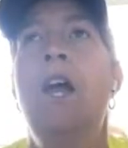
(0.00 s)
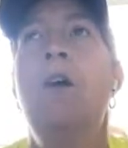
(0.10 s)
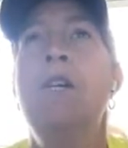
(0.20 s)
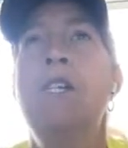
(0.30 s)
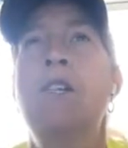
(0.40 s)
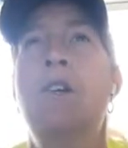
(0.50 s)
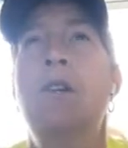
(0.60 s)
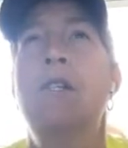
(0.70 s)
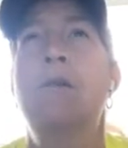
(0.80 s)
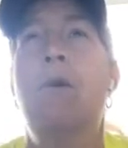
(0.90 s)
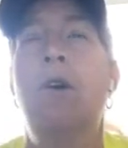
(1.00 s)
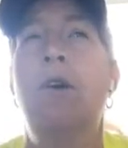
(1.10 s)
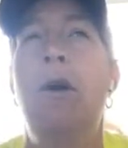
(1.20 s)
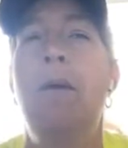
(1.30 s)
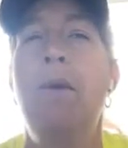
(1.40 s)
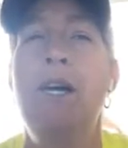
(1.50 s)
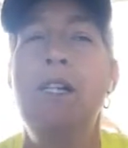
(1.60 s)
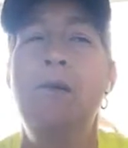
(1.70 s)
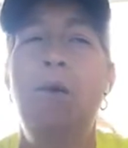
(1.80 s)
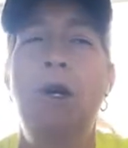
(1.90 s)
I'll get started tomorrow. I
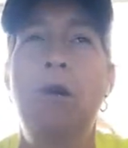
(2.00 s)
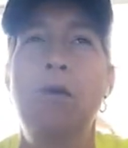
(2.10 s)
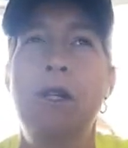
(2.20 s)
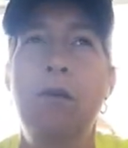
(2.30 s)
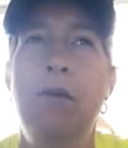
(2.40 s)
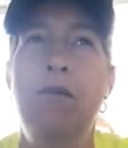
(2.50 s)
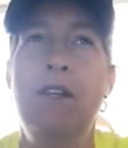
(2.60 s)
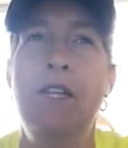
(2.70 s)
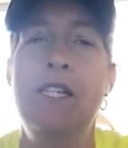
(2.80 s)
might work on some of it